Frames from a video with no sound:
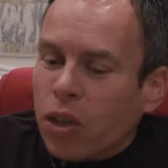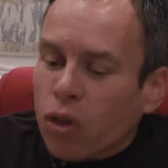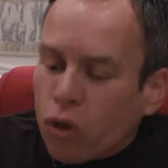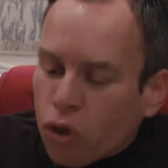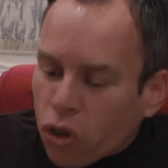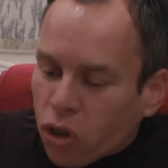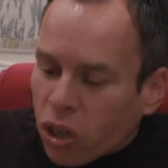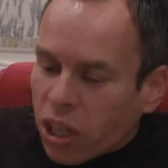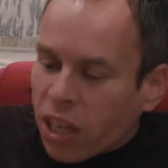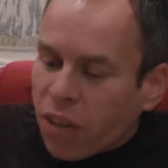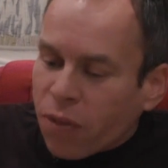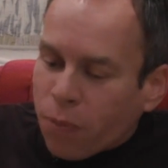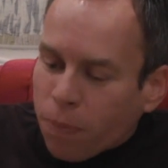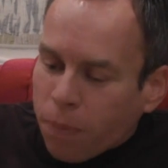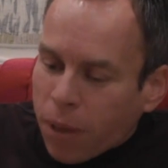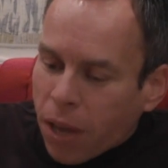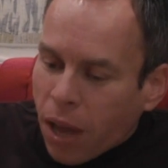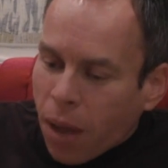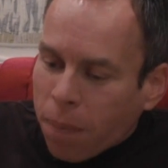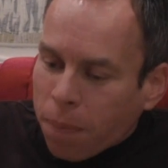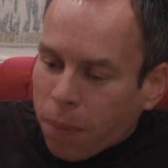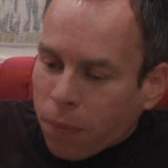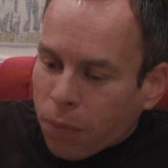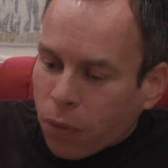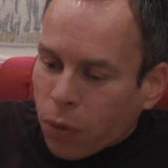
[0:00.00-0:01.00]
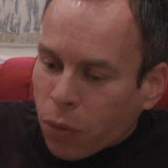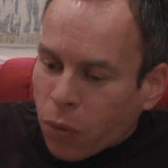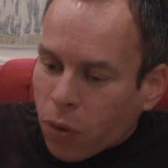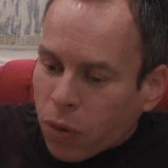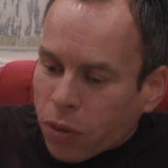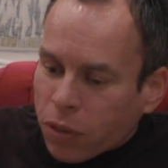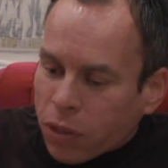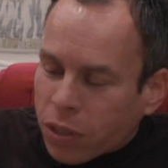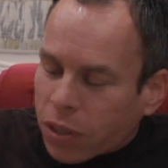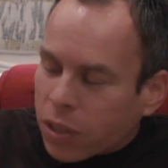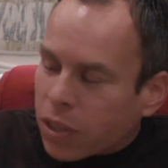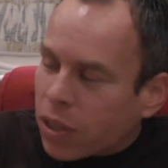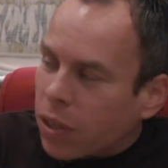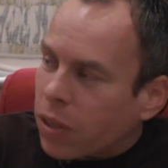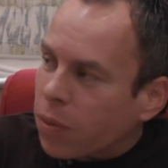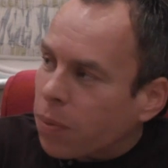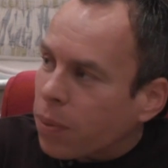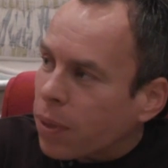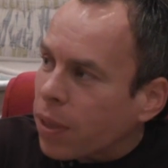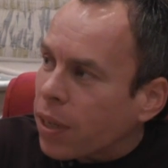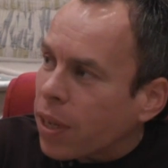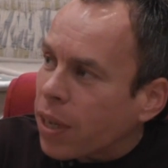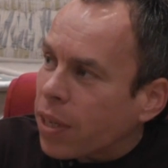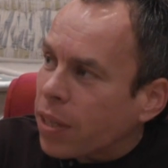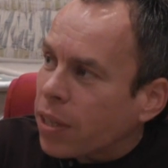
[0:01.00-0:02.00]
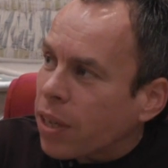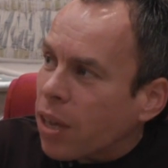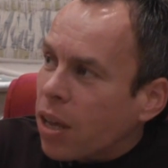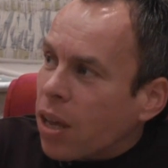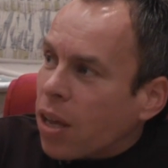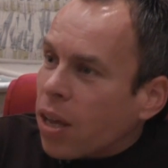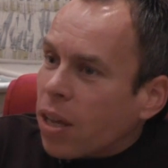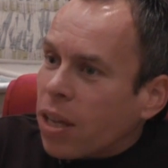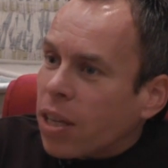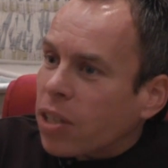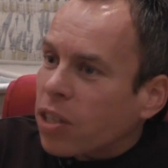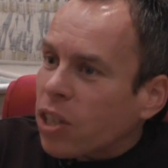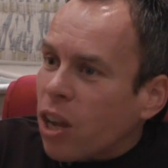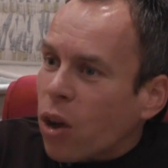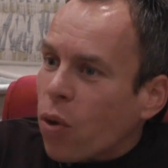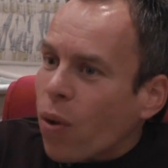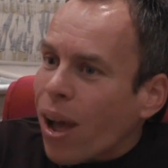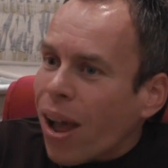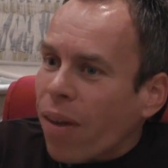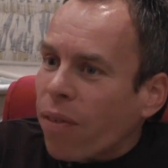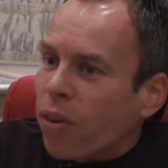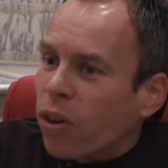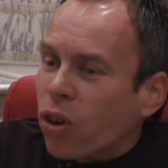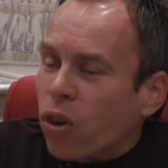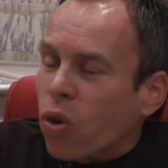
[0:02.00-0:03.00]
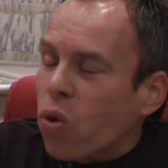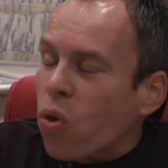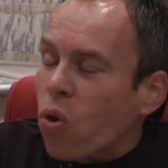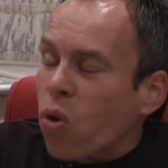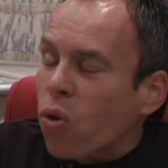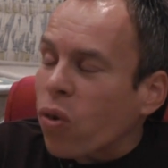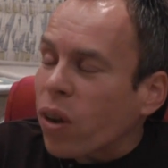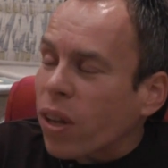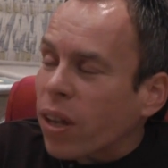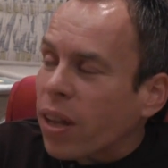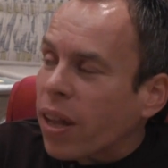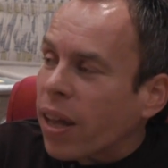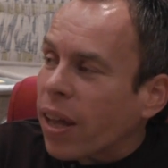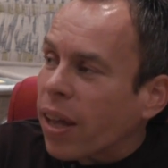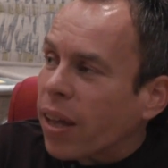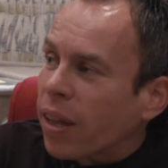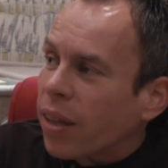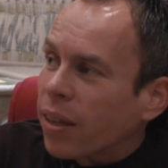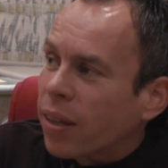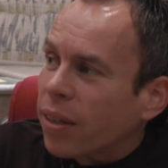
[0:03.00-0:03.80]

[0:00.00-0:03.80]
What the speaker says: You could lift me up if you wanted to. There's no Aragorn in there.